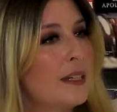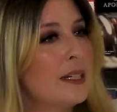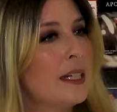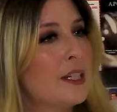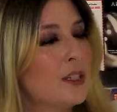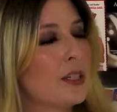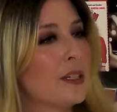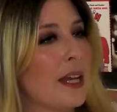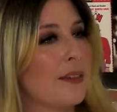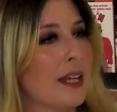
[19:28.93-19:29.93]
And in addition
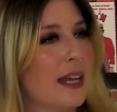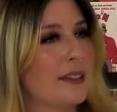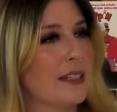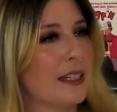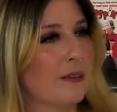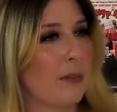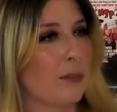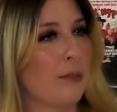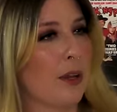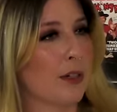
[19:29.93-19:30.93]
to that, they had to give the
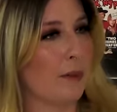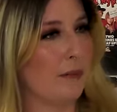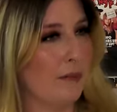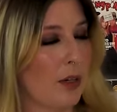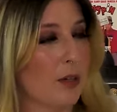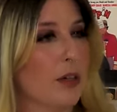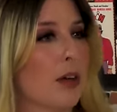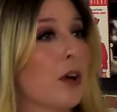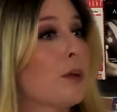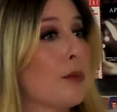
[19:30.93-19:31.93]
brother,
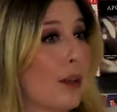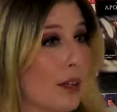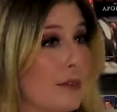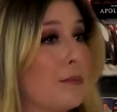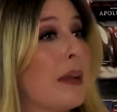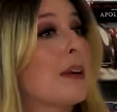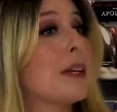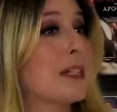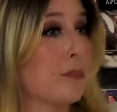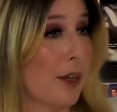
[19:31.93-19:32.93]
her brother,
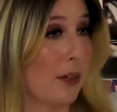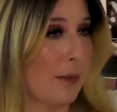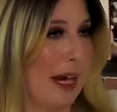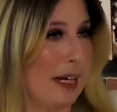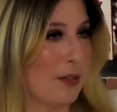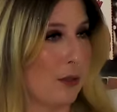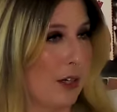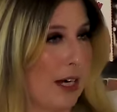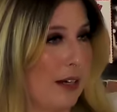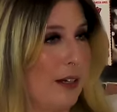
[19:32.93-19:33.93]
Mary's brother,
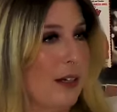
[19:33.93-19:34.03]
backstory.